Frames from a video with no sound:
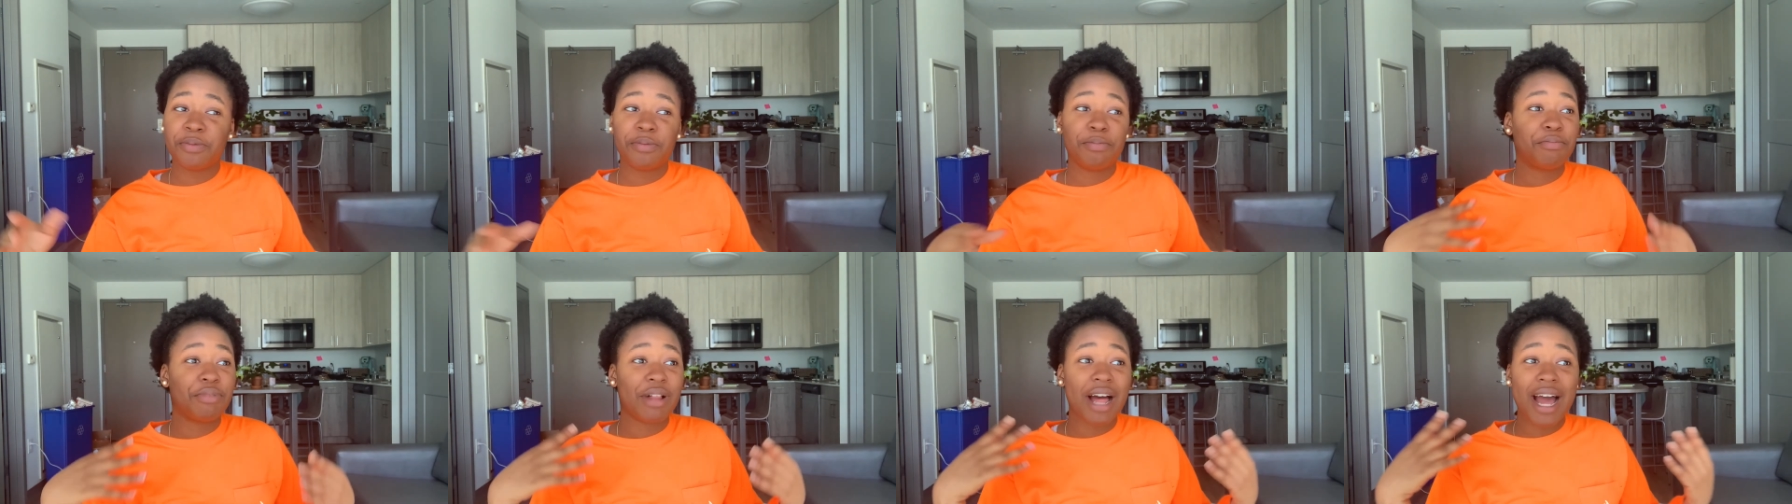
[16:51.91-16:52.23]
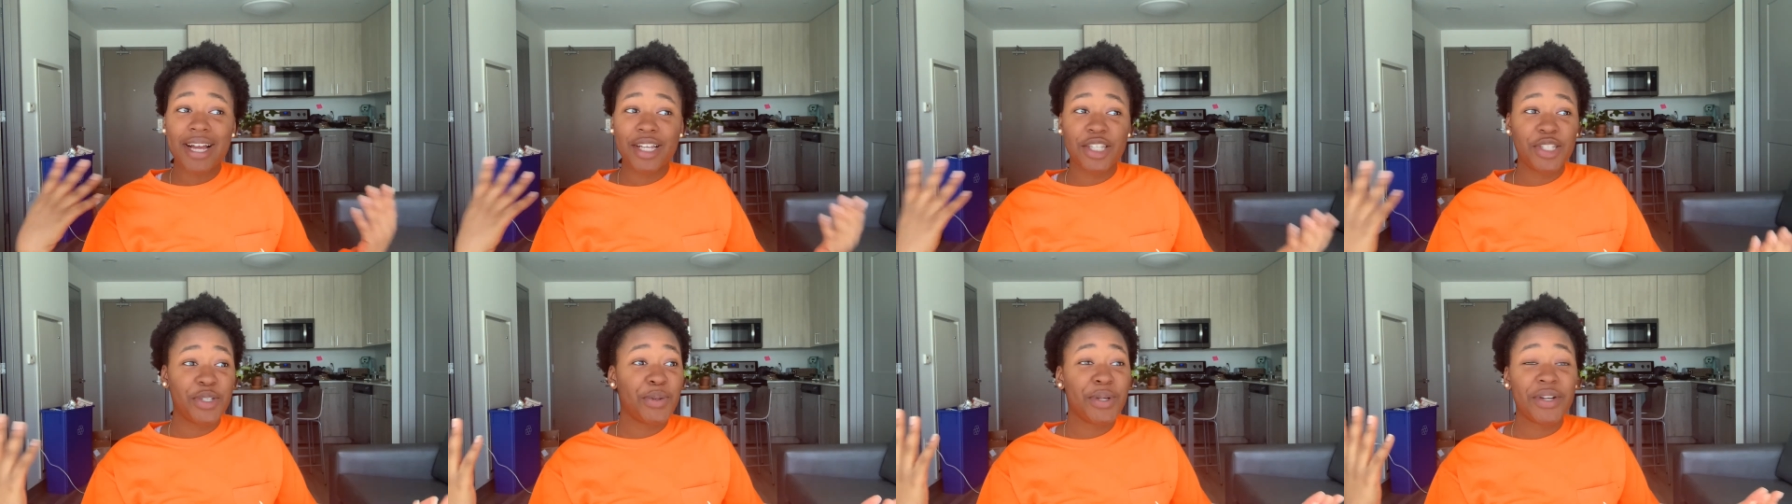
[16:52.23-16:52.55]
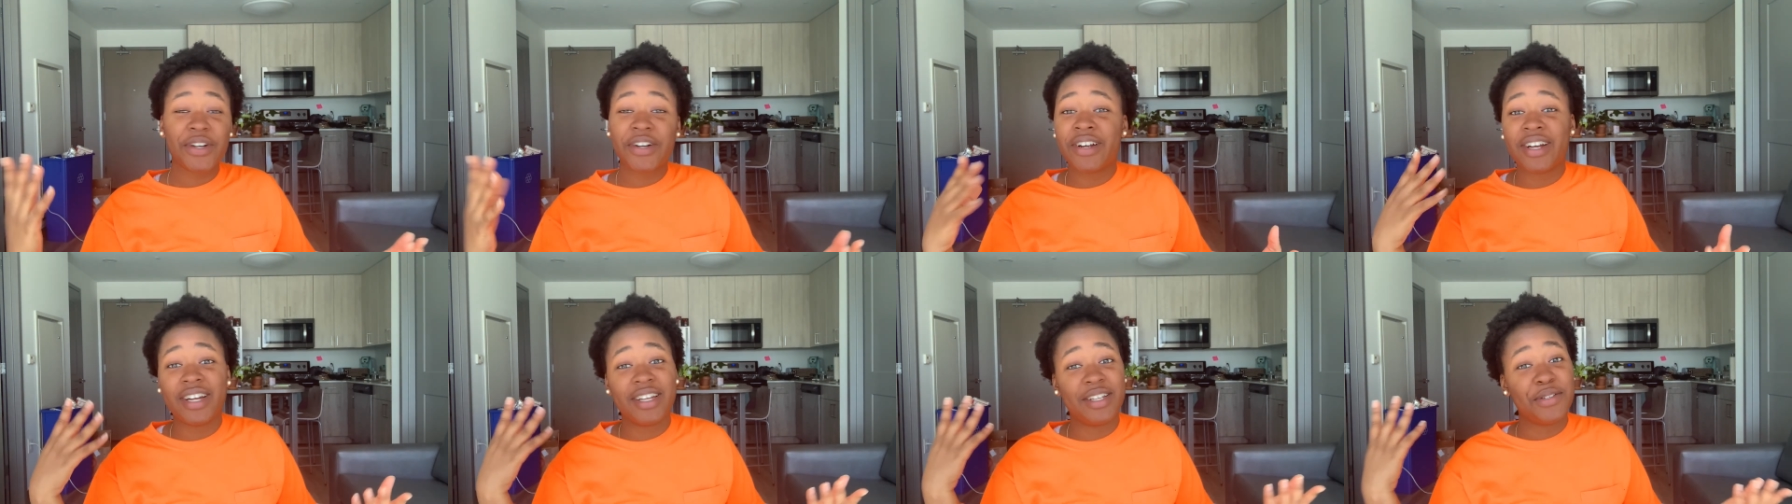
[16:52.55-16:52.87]
Black
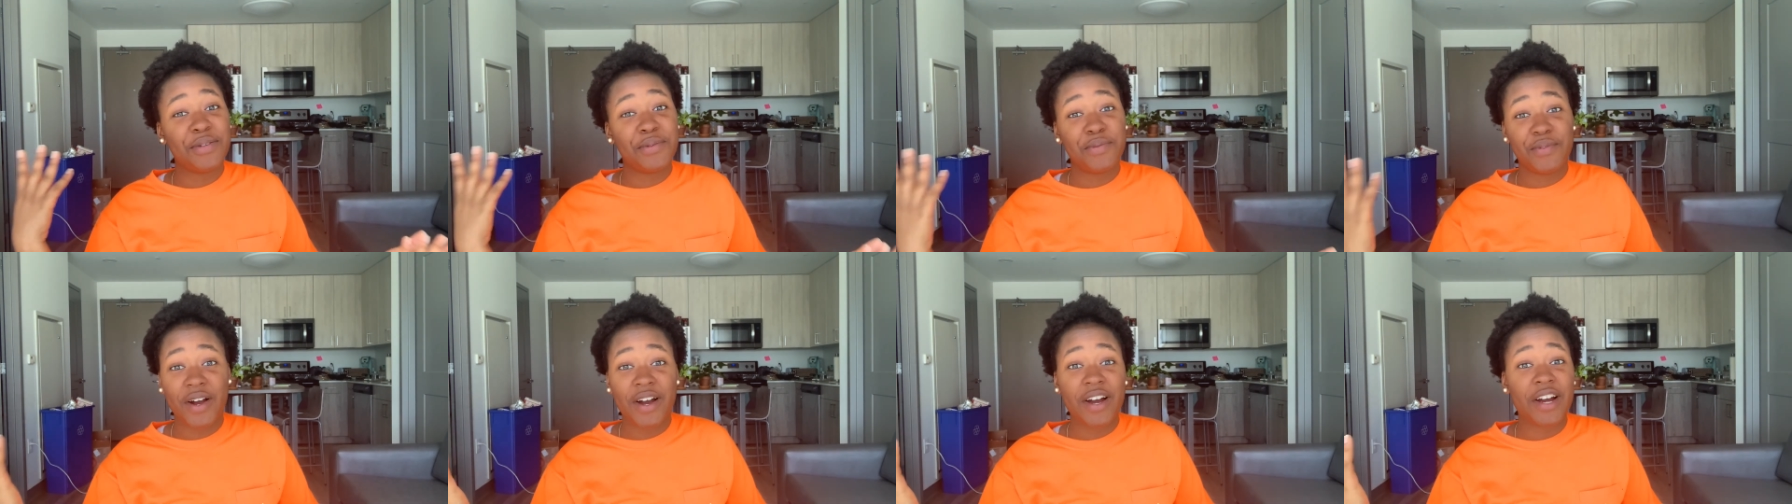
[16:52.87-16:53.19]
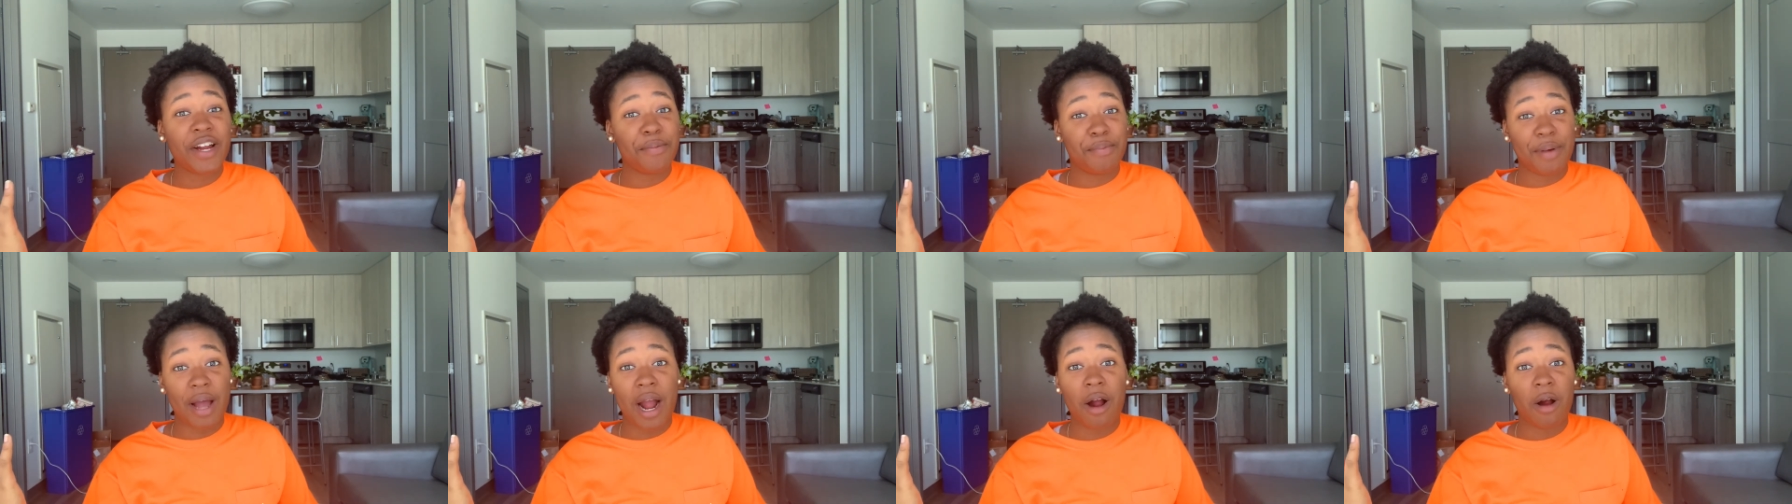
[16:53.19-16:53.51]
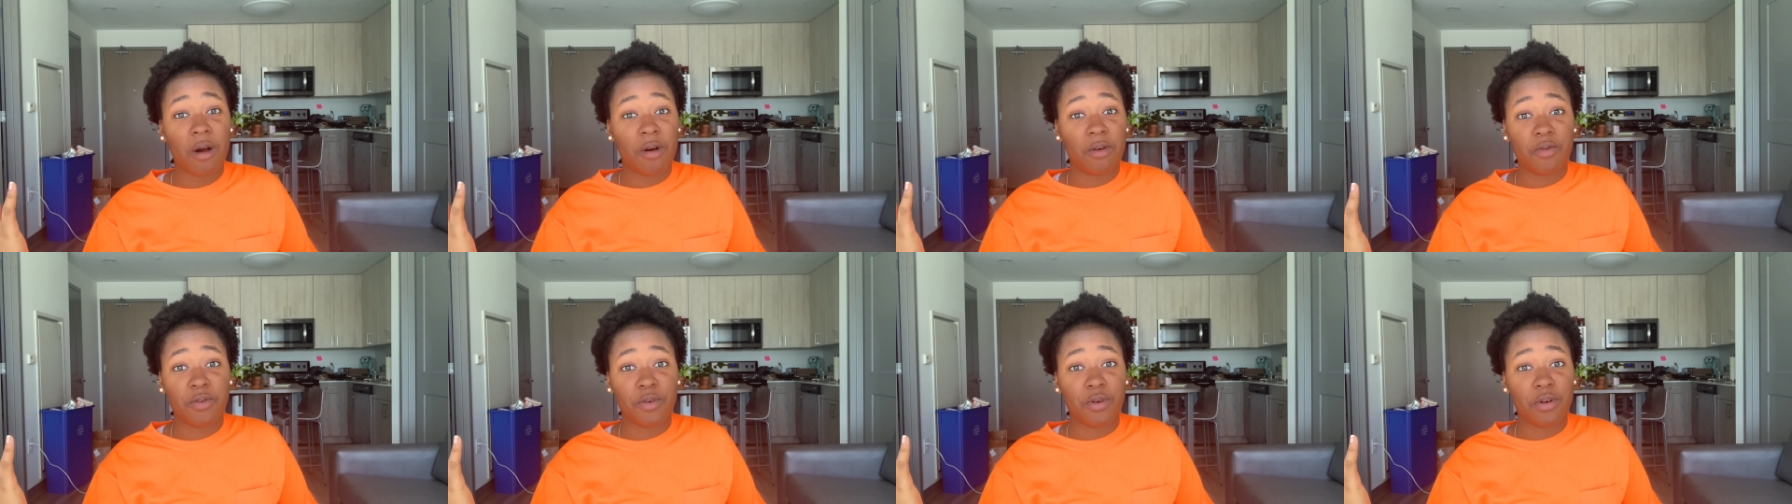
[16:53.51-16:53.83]
Twitter is very
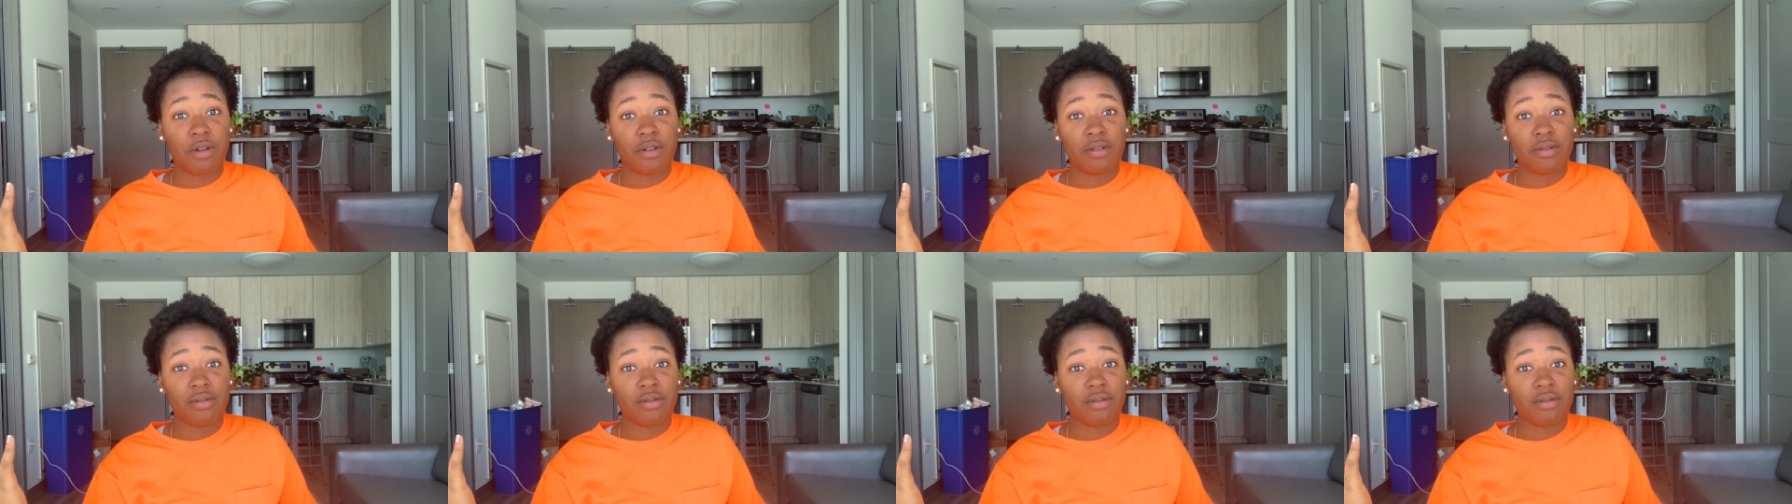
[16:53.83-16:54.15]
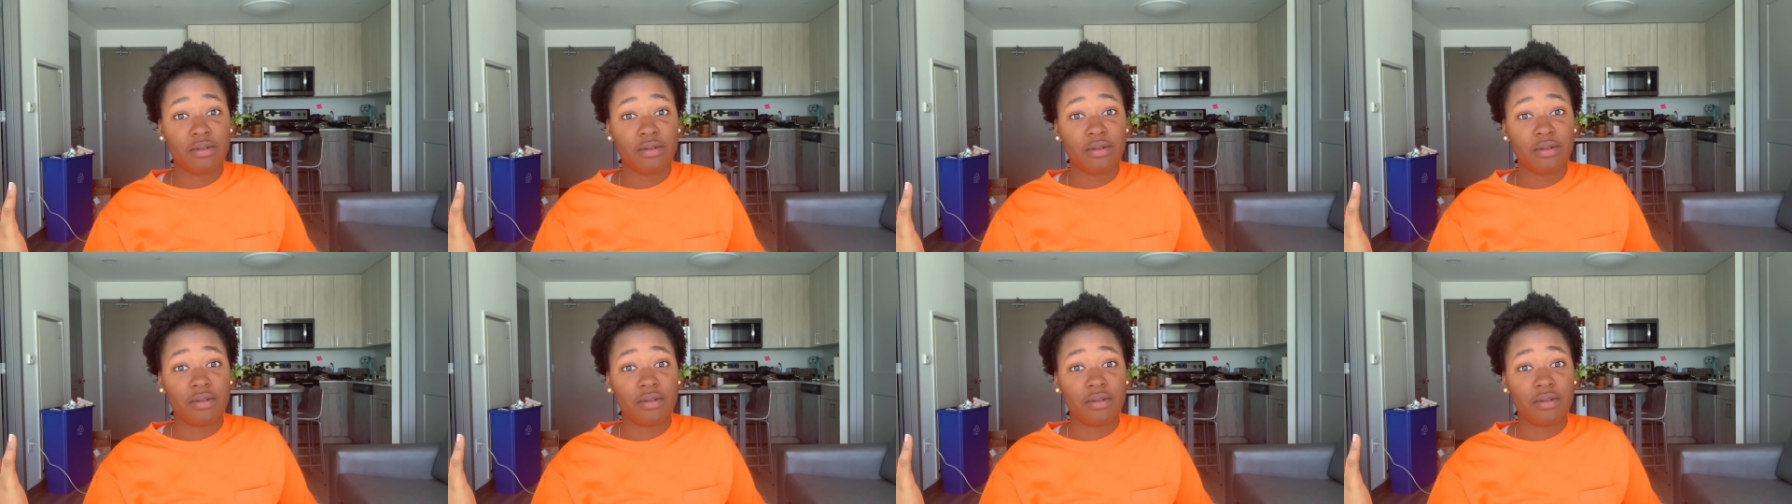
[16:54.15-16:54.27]
powerful.